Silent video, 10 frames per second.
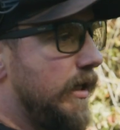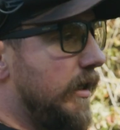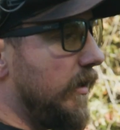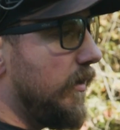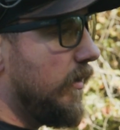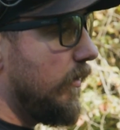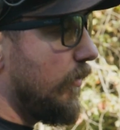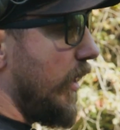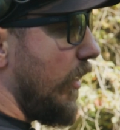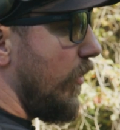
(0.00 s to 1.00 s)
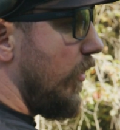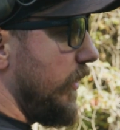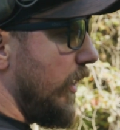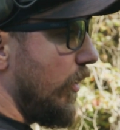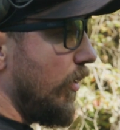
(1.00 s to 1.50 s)
key throughout
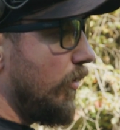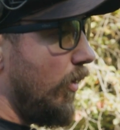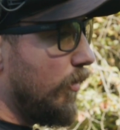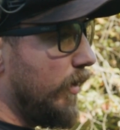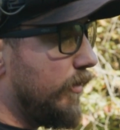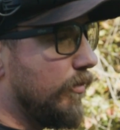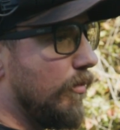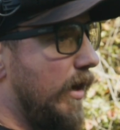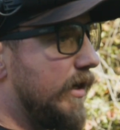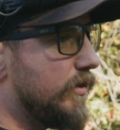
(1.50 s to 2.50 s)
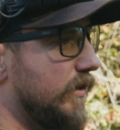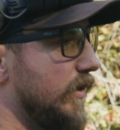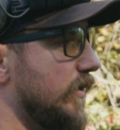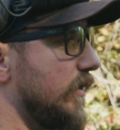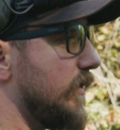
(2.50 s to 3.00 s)
the narrow all the way through the wide
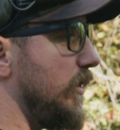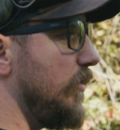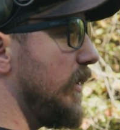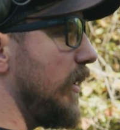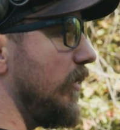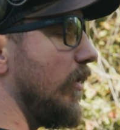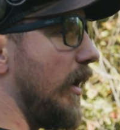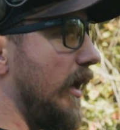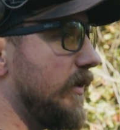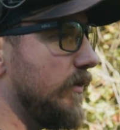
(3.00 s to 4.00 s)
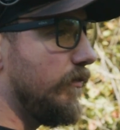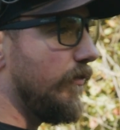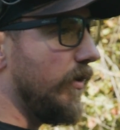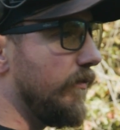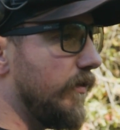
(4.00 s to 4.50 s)
transitions that you get your eyes in
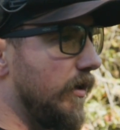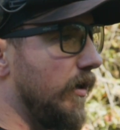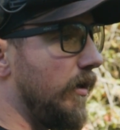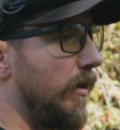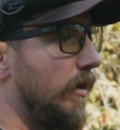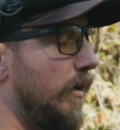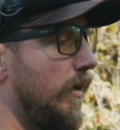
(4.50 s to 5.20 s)
front of the gun,